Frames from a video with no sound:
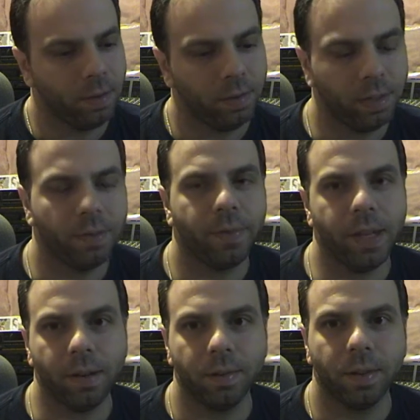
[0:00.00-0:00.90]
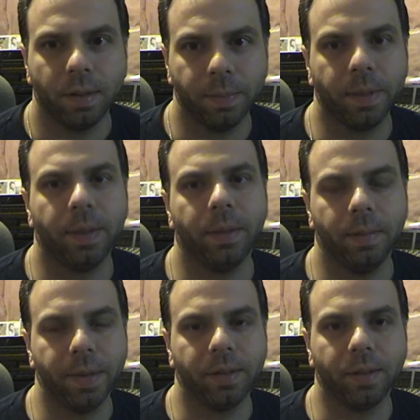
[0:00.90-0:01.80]
using the faders on
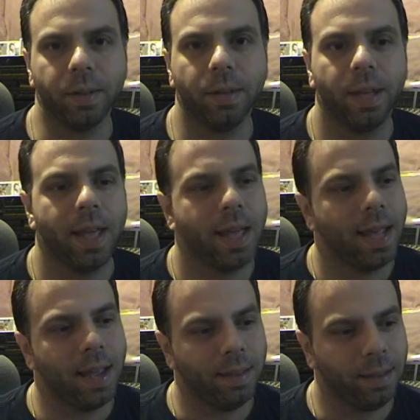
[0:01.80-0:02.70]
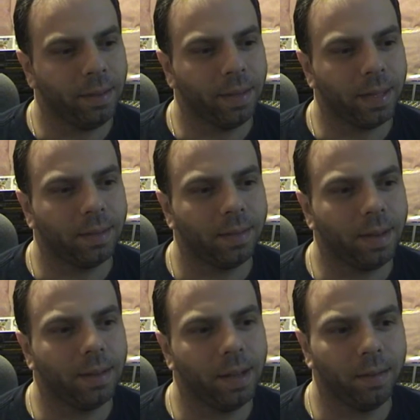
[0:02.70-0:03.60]
the mixer, and then they'll get
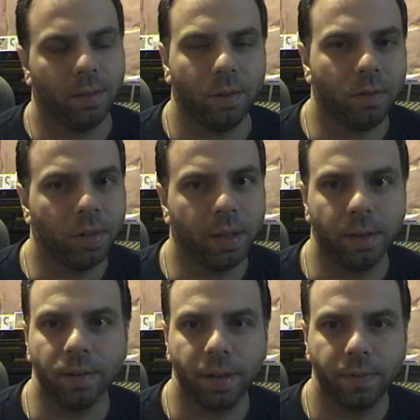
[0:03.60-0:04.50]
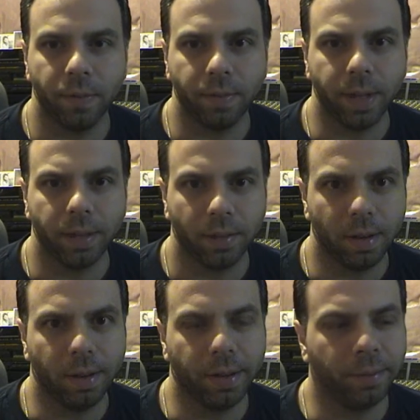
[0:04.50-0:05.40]
sent down to 2 channels, left and right
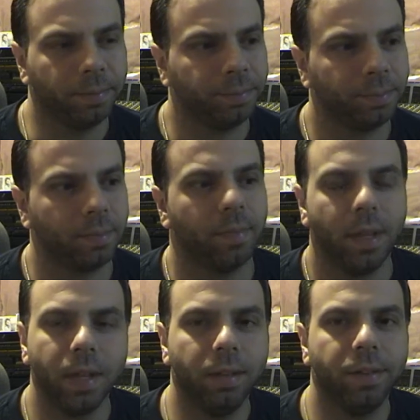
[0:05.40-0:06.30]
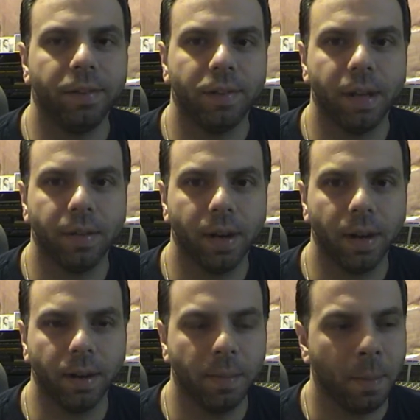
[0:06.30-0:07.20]
stereo, into your sound
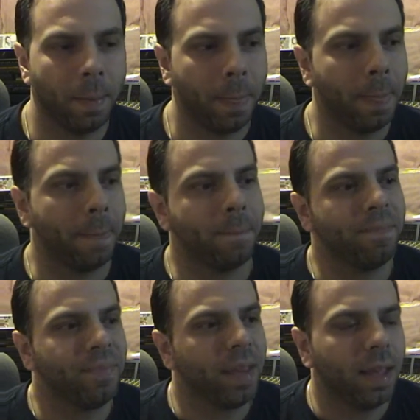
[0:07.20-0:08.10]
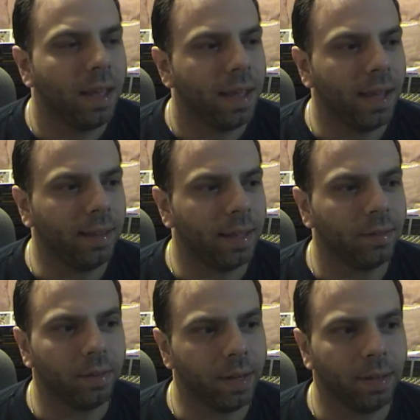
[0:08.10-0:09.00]
card. And
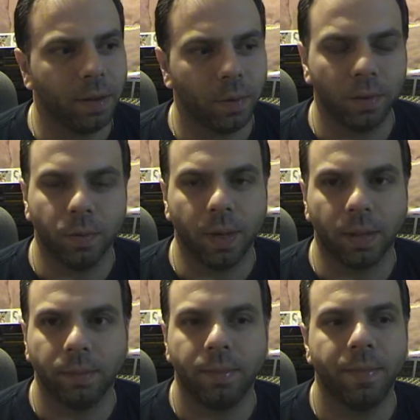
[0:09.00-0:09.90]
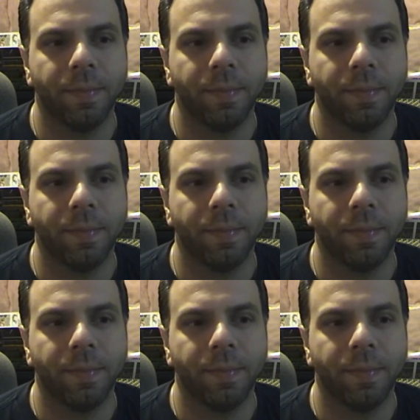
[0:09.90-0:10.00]
that's great, that works well,